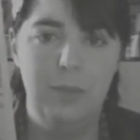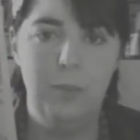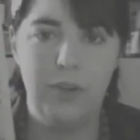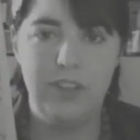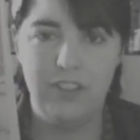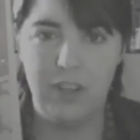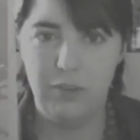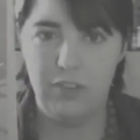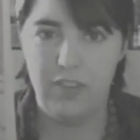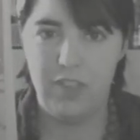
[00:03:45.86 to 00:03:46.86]
Mockingjay,
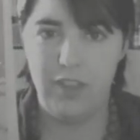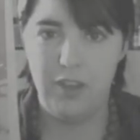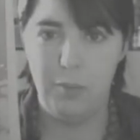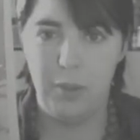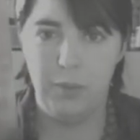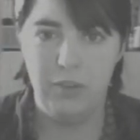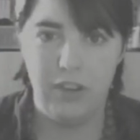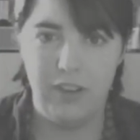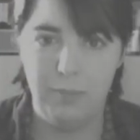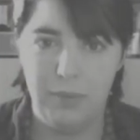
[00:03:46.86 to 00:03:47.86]
which is the third book, which
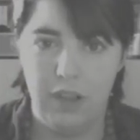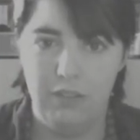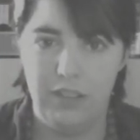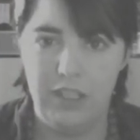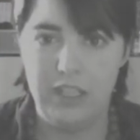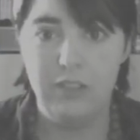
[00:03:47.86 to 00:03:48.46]
I am currently